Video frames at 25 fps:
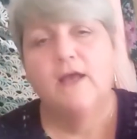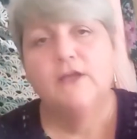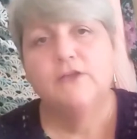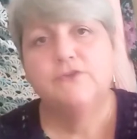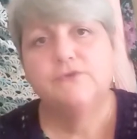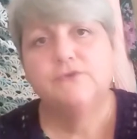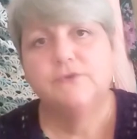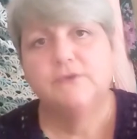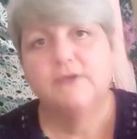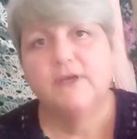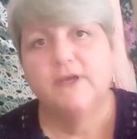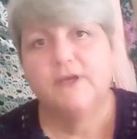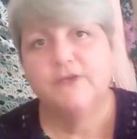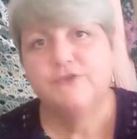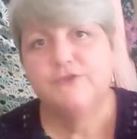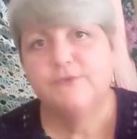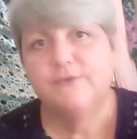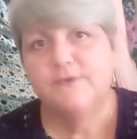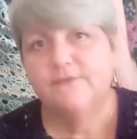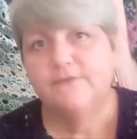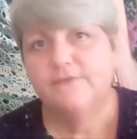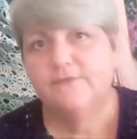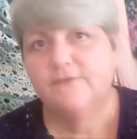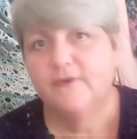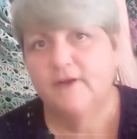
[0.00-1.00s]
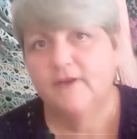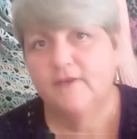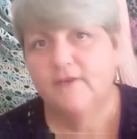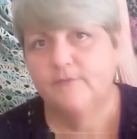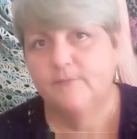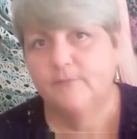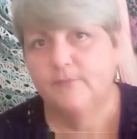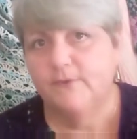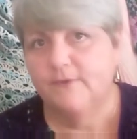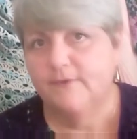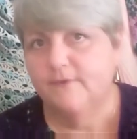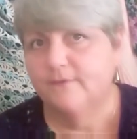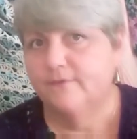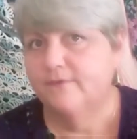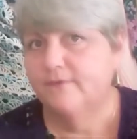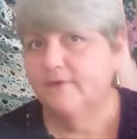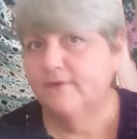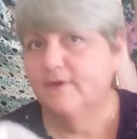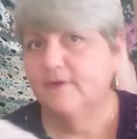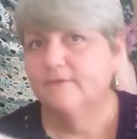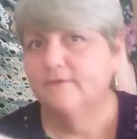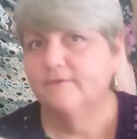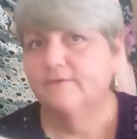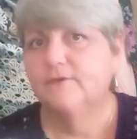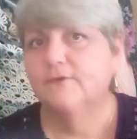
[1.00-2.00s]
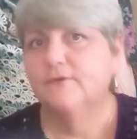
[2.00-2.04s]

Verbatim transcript: to go to a 5.5.